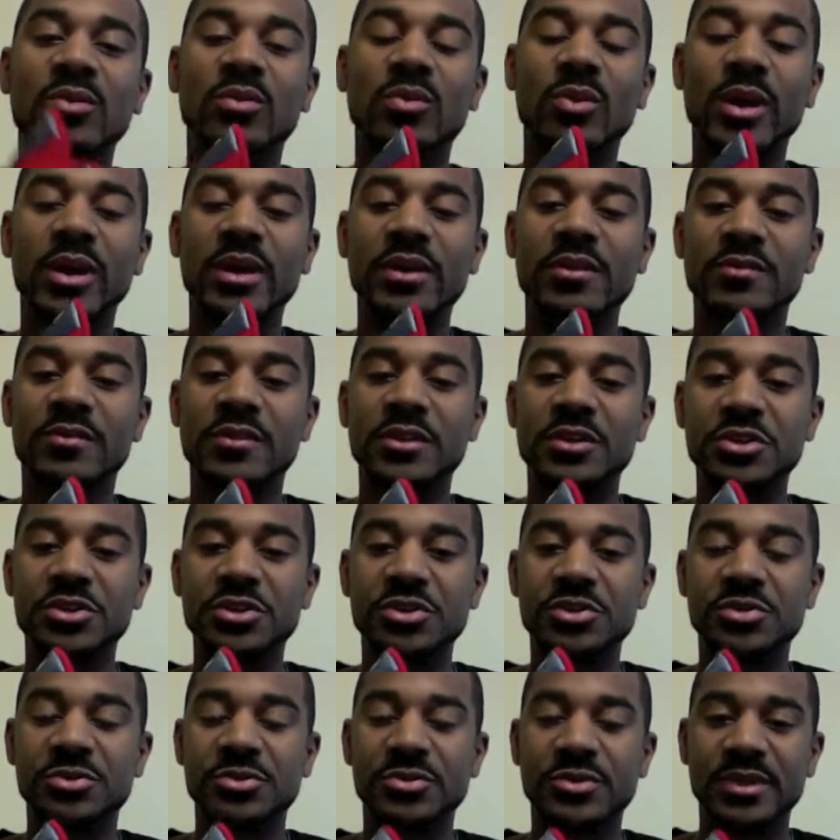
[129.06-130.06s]
weight of the
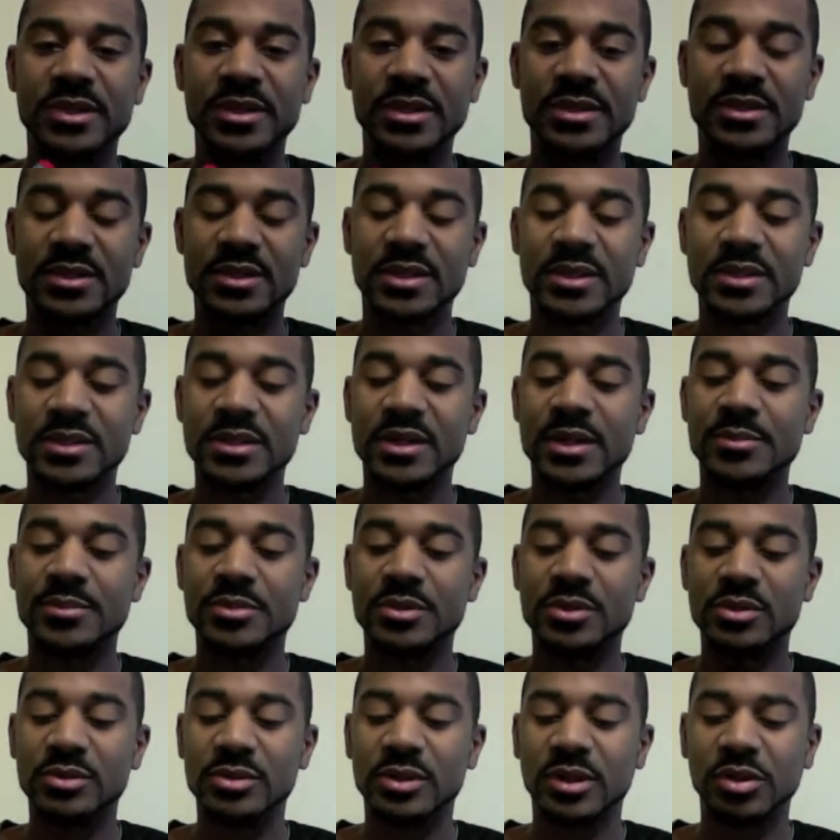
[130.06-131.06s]
shoe, and that's
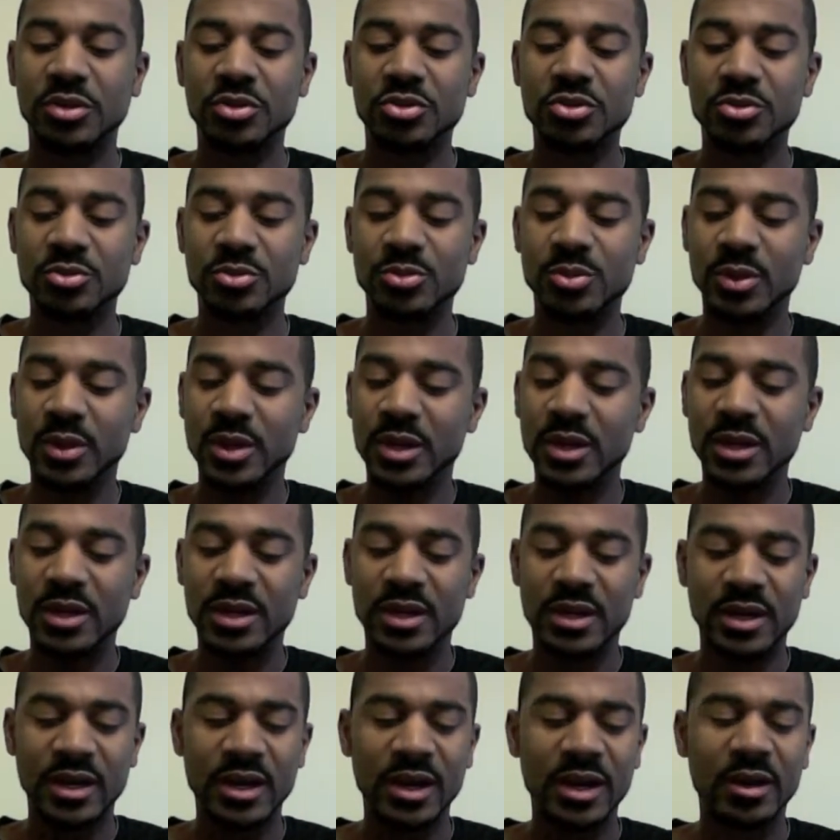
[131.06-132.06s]
absolutely true.
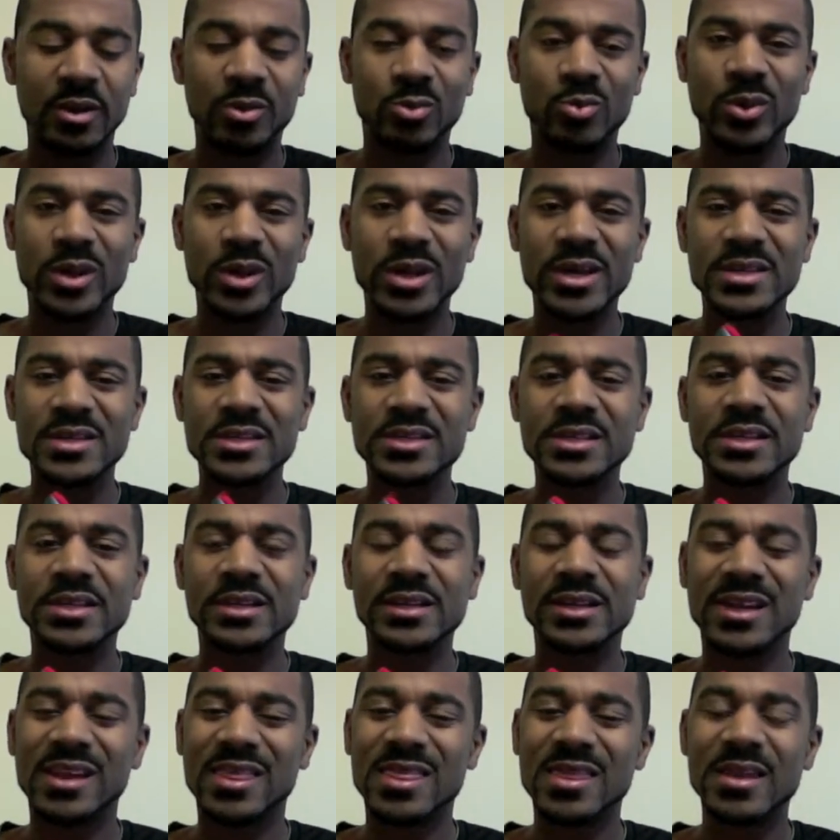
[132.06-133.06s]
Weighs in,
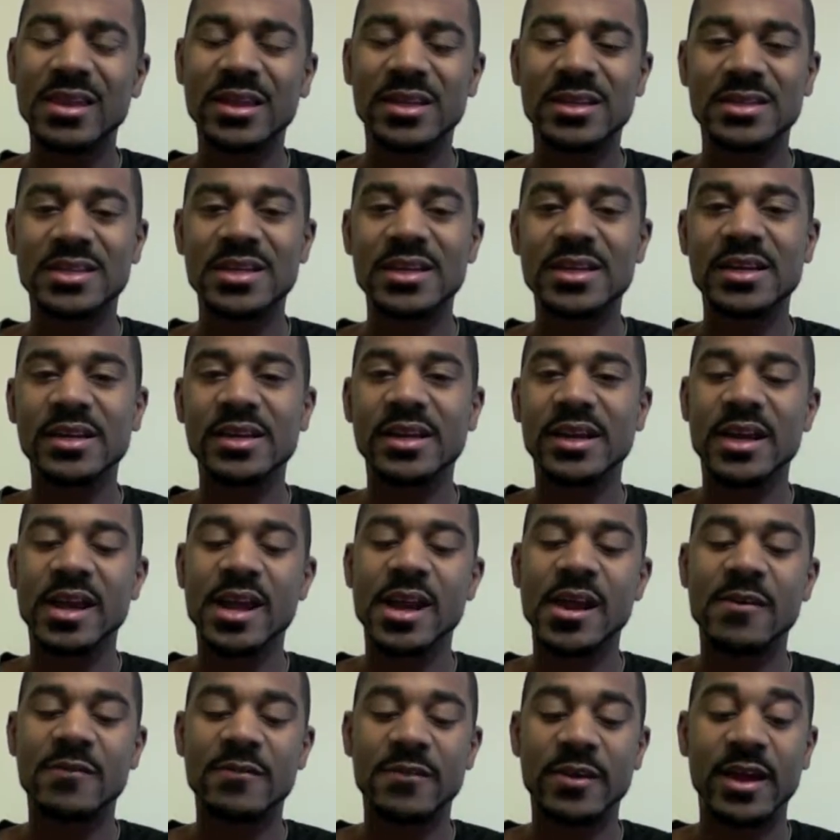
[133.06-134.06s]
I think, at
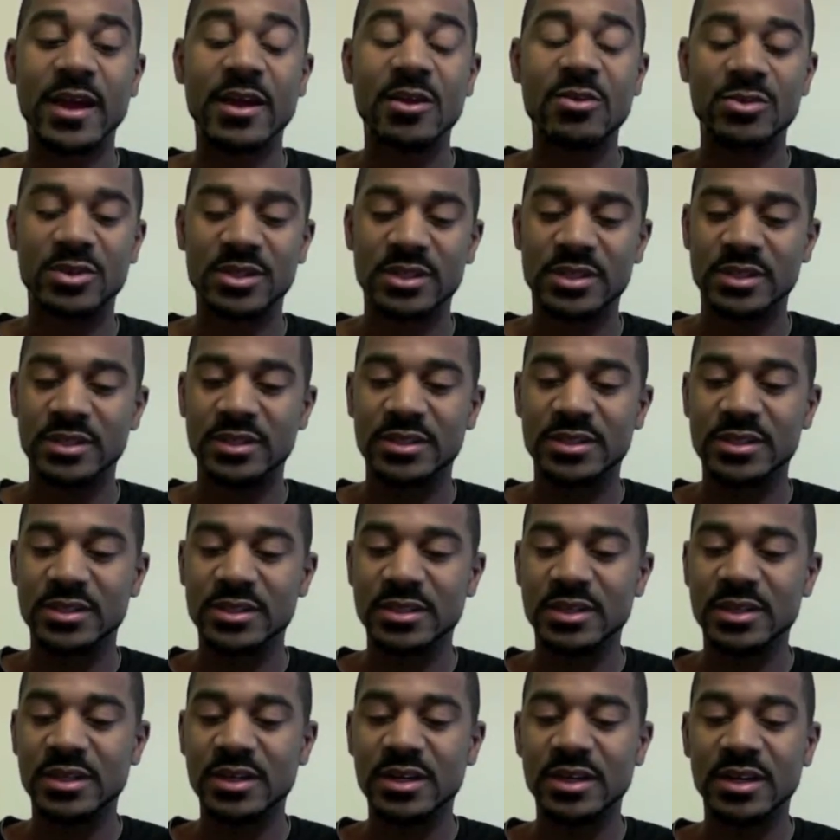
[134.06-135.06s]
10.5 ounces.
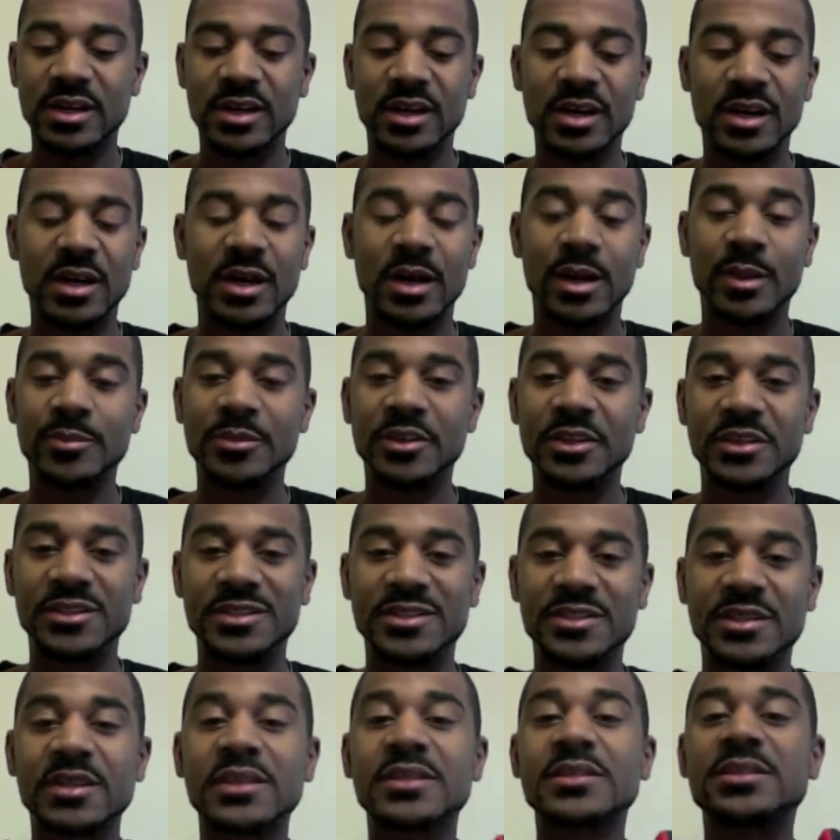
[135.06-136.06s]

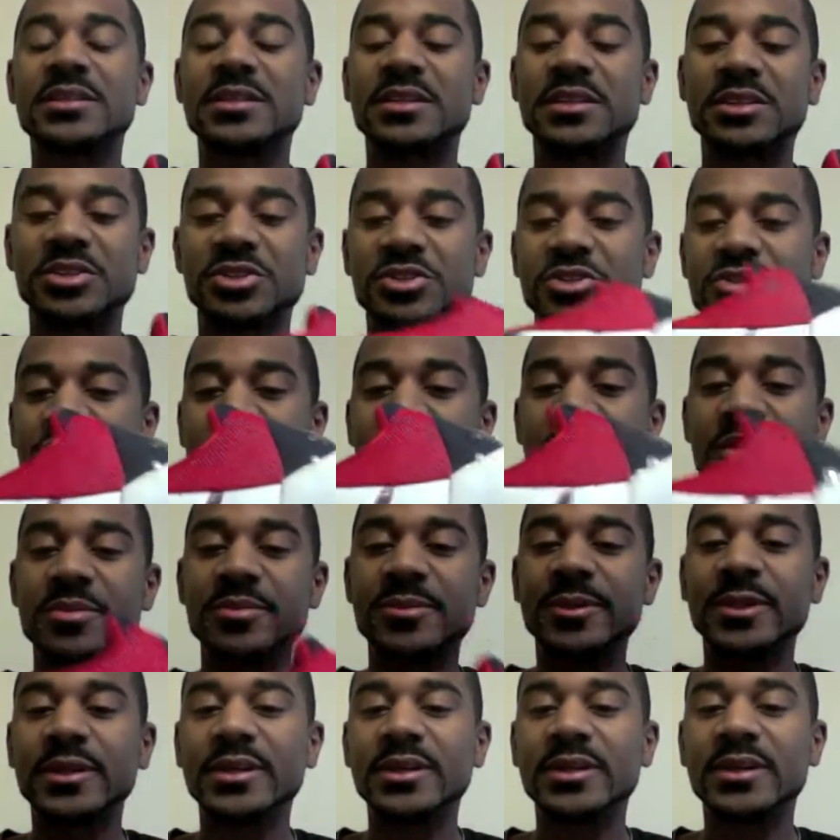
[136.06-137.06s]
It's an
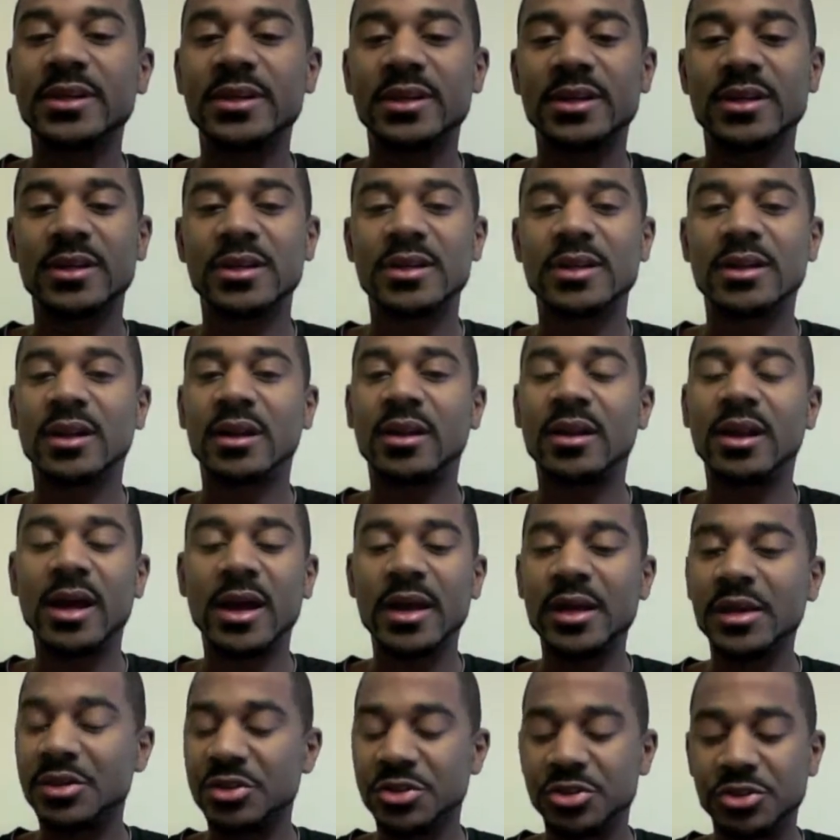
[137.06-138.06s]
extremely
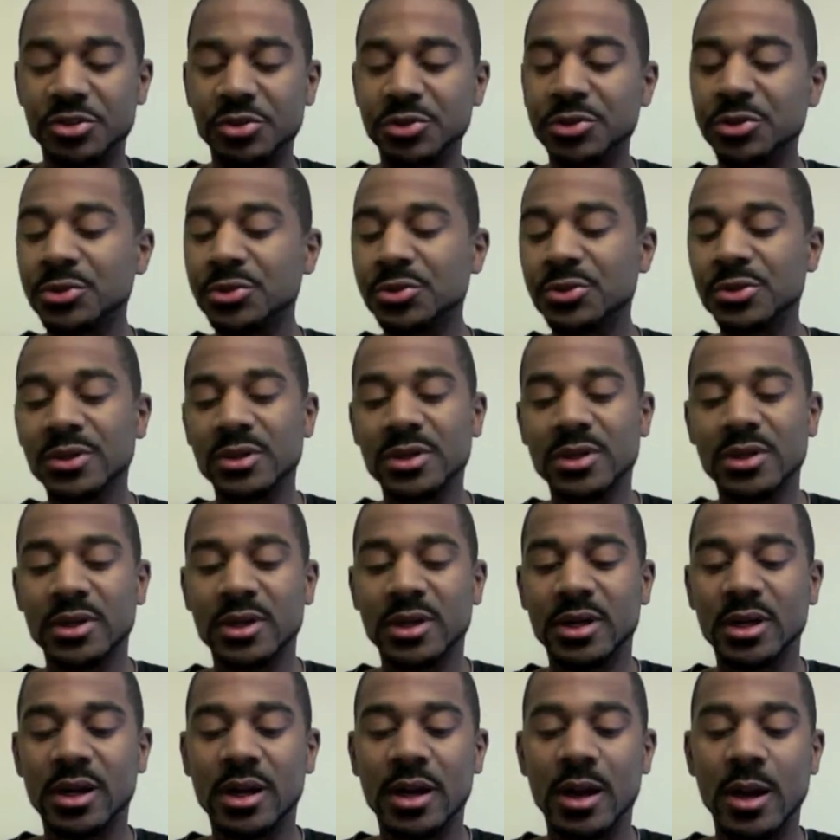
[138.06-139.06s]
light shoe.
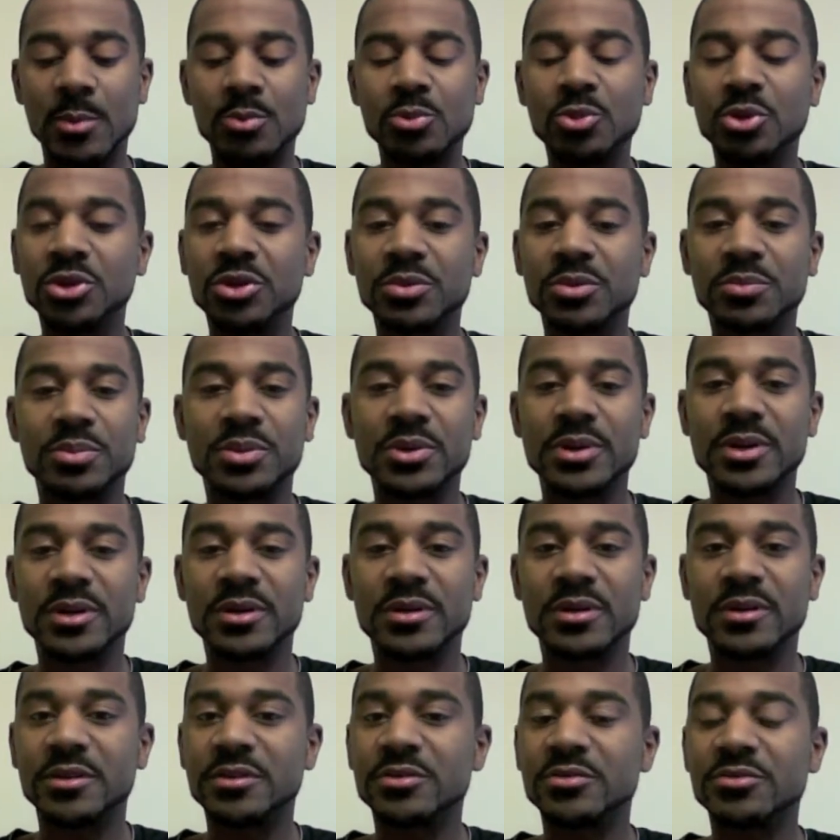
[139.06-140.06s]
When you put it
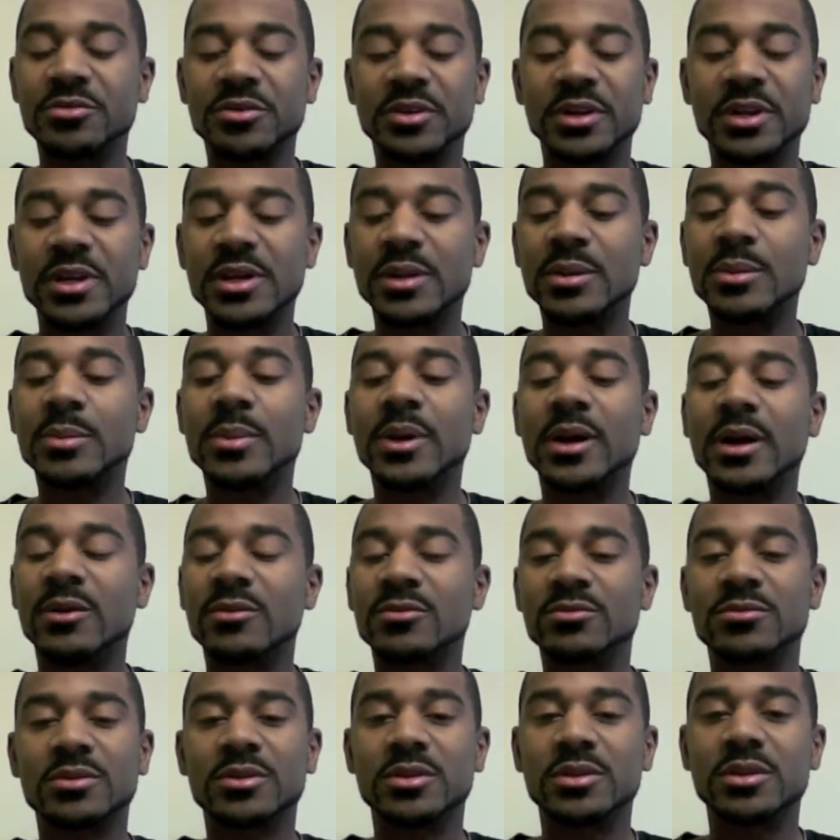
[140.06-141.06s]
on, you forget
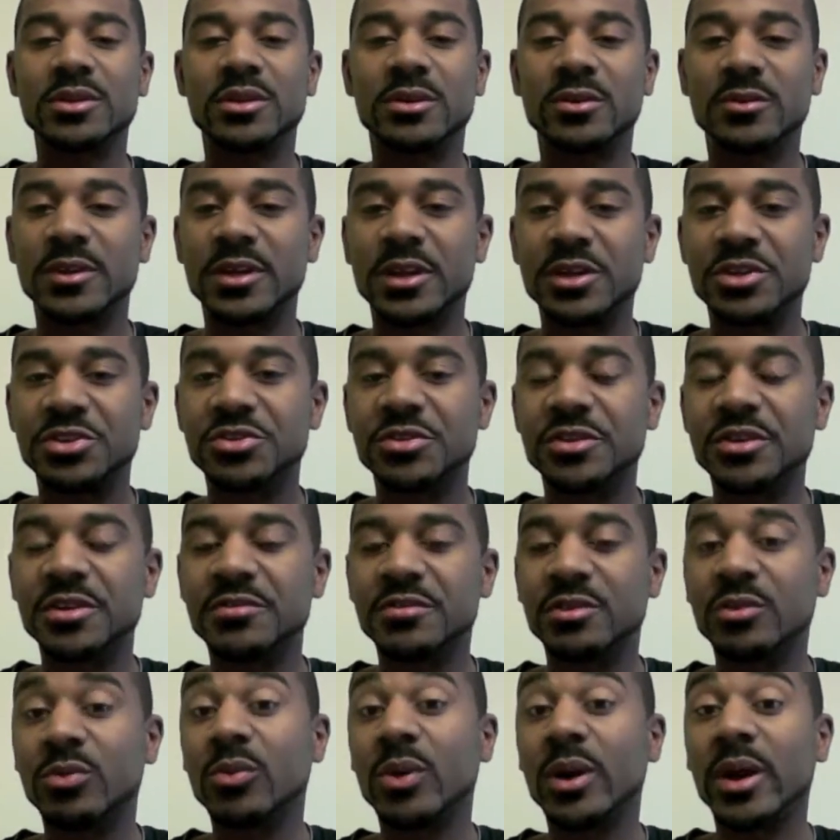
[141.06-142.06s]
about that you're
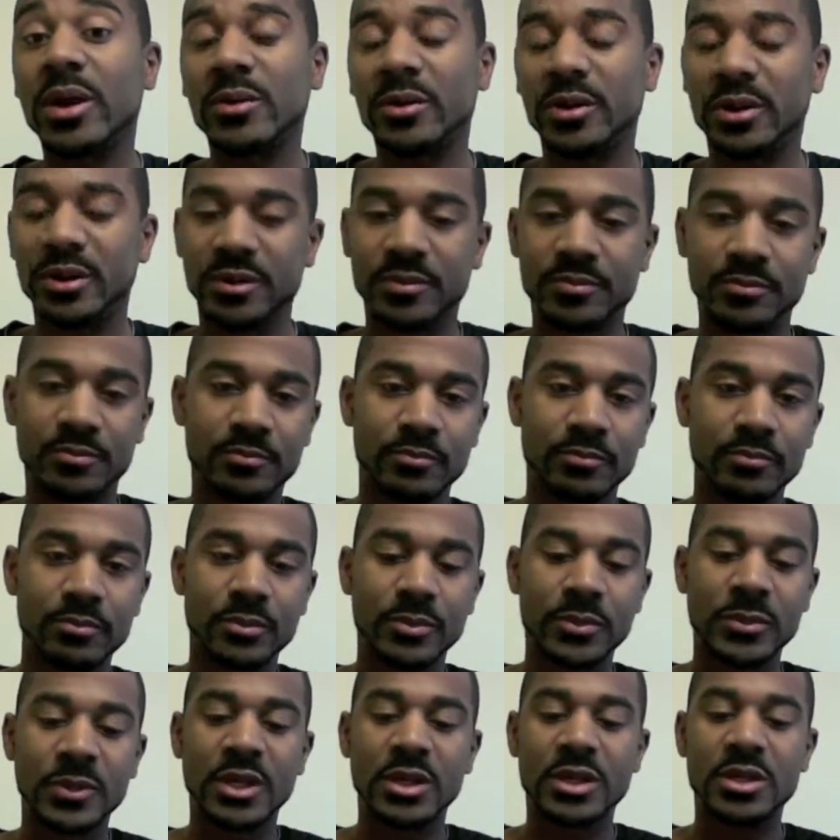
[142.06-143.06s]
even wearing it.
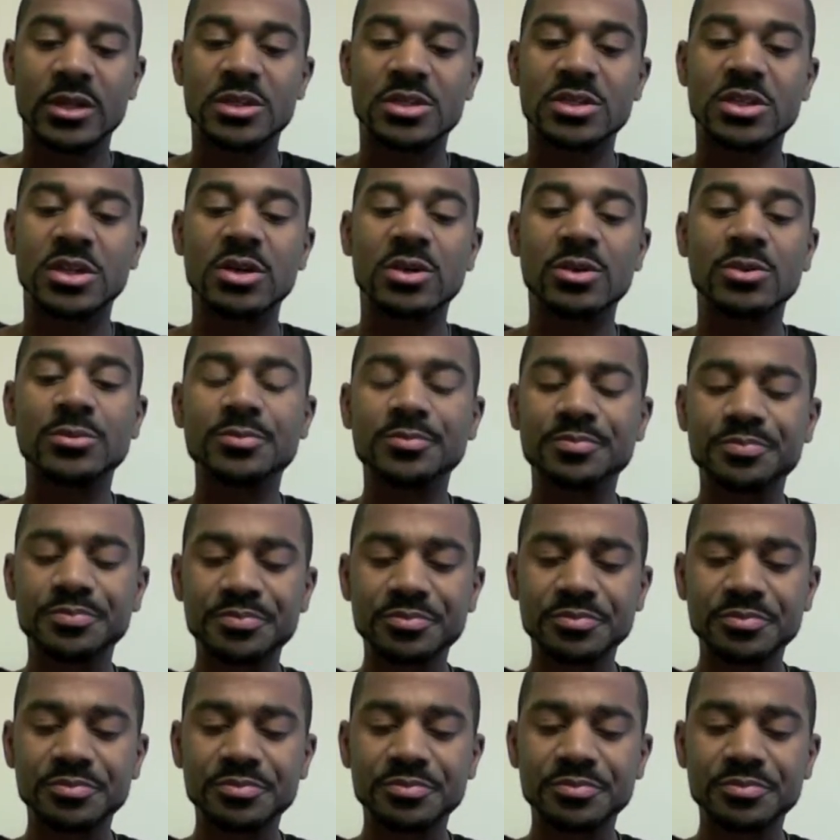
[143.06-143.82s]
So